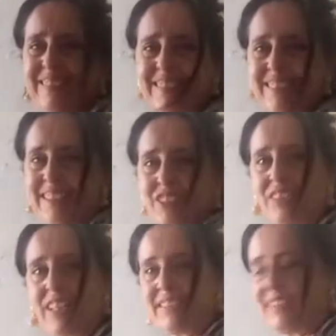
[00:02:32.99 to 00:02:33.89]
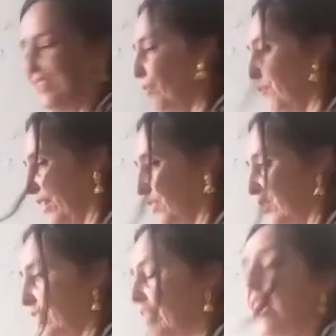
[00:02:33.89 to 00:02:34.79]
That's just
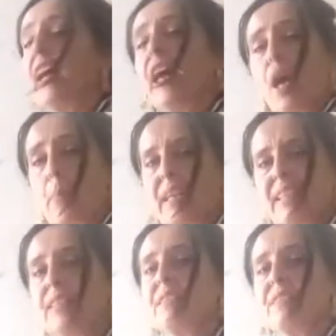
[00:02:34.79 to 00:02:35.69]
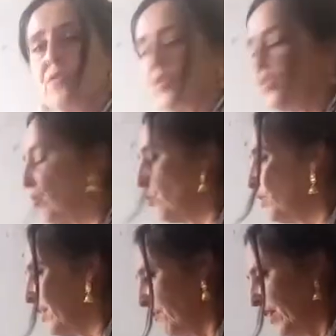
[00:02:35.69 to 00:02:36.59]
difficult. But it is not so
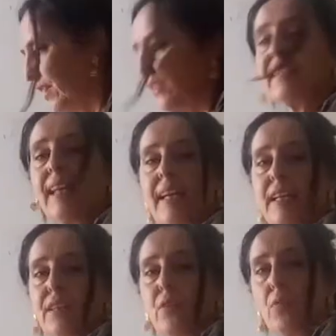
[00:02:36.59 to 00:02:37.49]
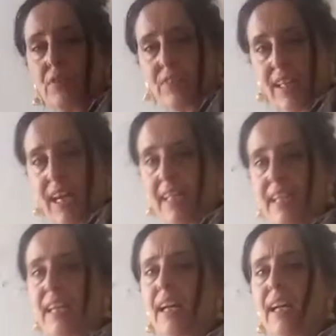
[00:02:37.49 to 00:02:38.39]
difficult like it looks like
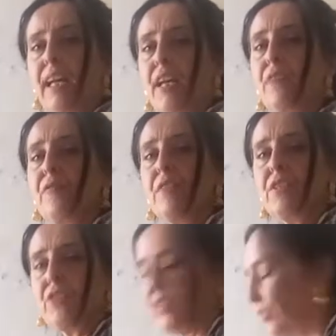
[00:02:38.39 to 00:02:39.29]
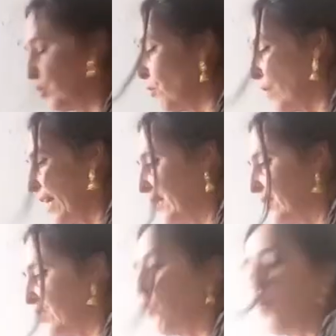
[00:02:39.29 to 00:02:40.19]
if we just correct
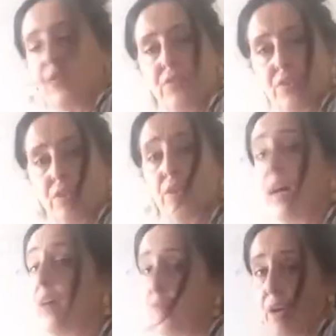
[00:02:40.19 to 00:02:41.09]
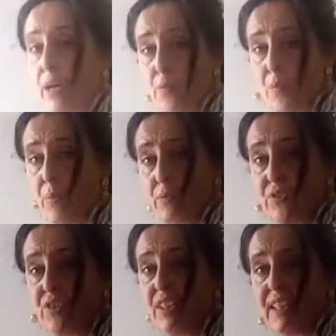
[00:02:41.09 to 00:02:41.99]
the posture of our both
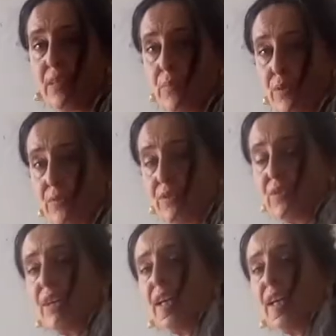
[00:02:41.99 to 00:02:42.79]
sitting bones.